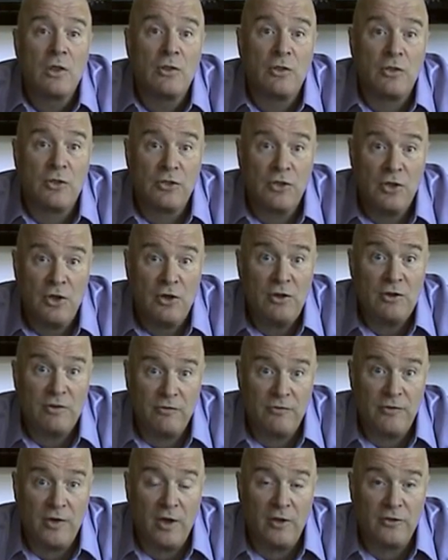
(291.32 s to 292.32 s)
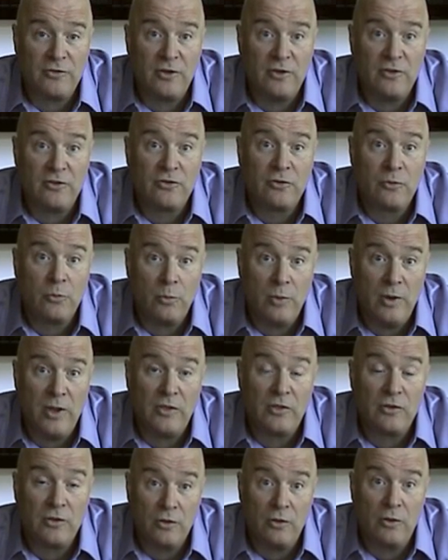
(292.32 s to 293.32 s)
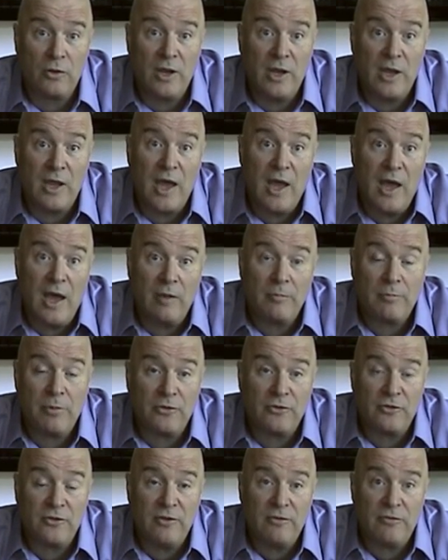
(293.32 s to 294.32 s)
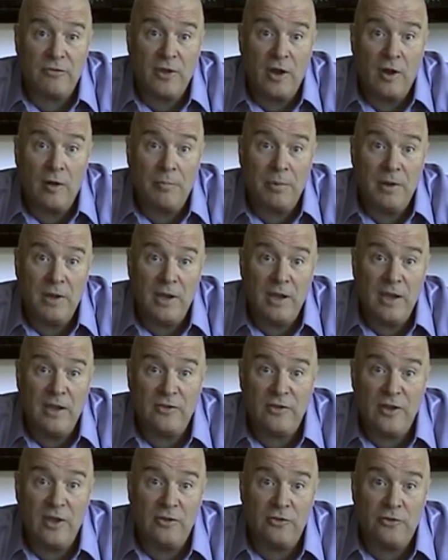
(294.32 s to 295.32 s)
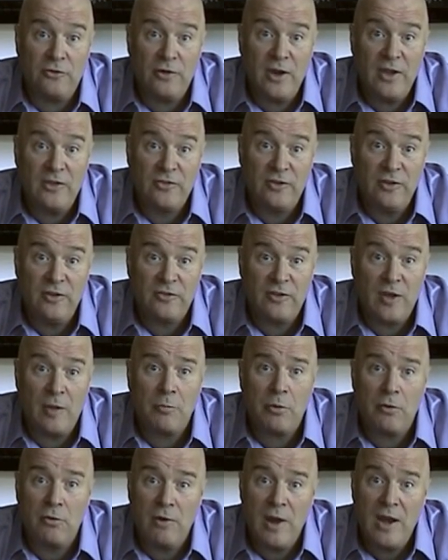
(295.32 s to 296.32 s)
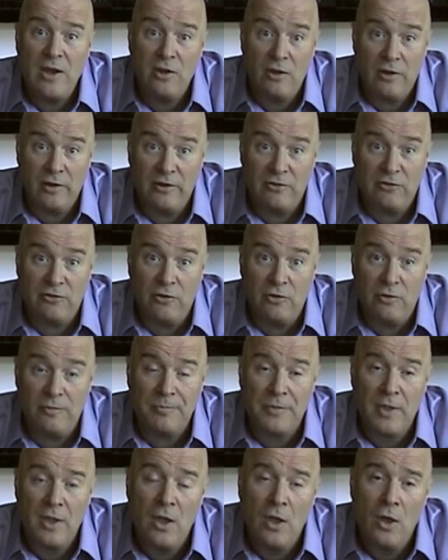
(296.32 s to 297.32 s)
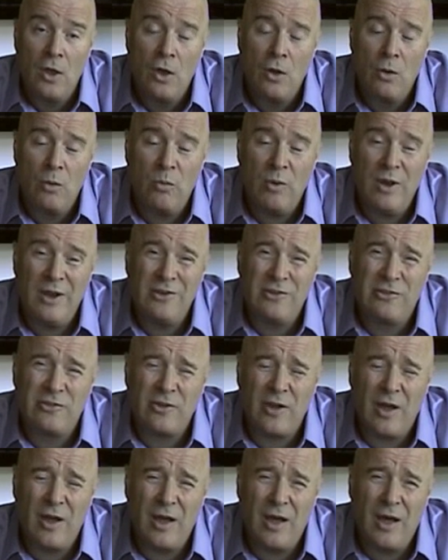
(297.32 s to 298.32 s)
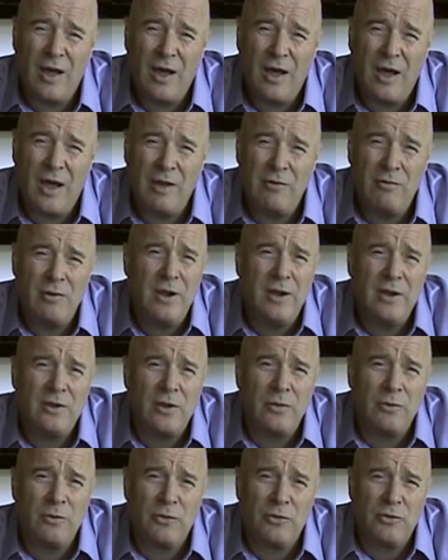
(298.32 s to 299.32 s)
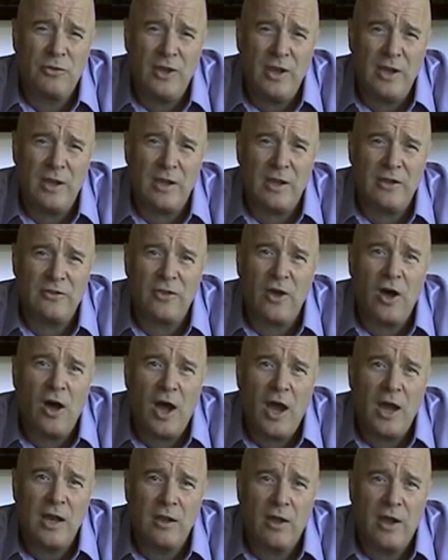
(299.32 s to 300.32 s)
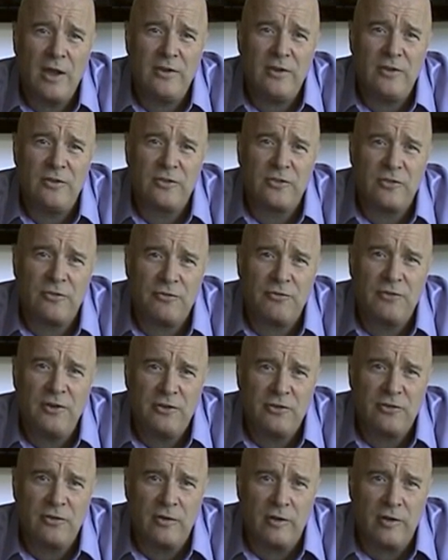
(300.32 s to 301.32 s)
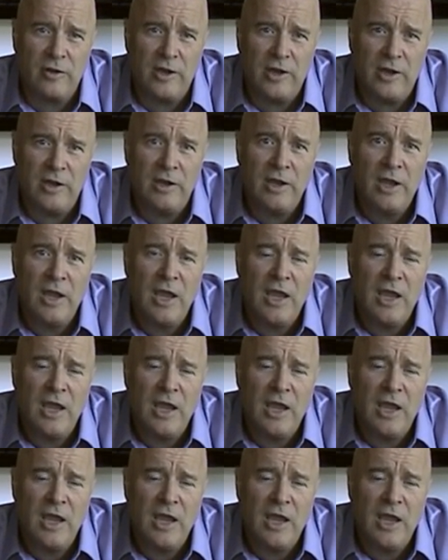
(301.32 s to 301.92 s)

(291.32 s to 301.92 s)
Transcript: The third advantage with looking at positive therapy is it addresses a perennial issue which I really don't think is highlighted sufficiently